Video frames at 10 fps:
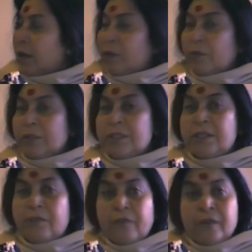It was a
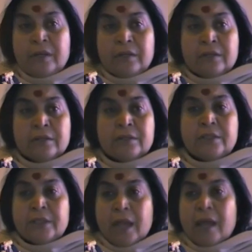different
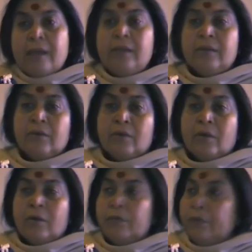style
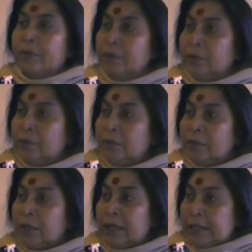of
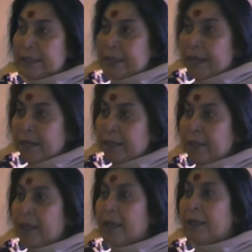
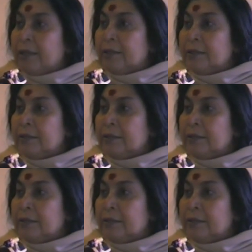understanding they had.